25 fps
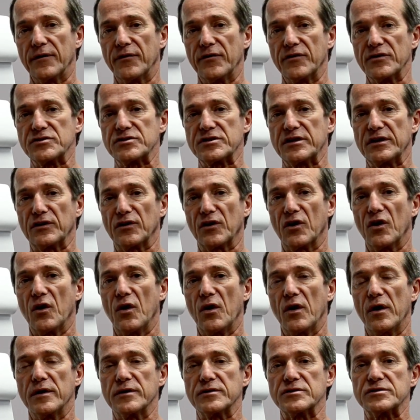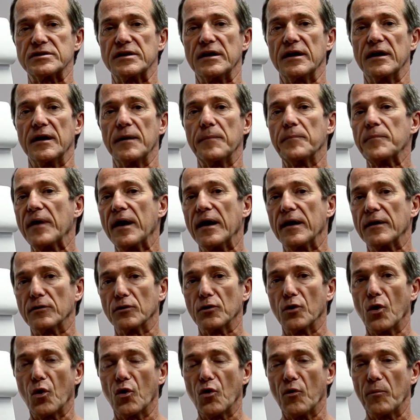this can cause
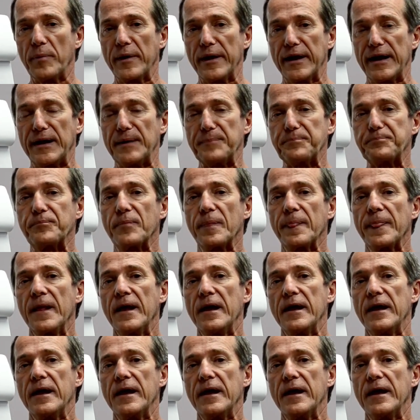local pain.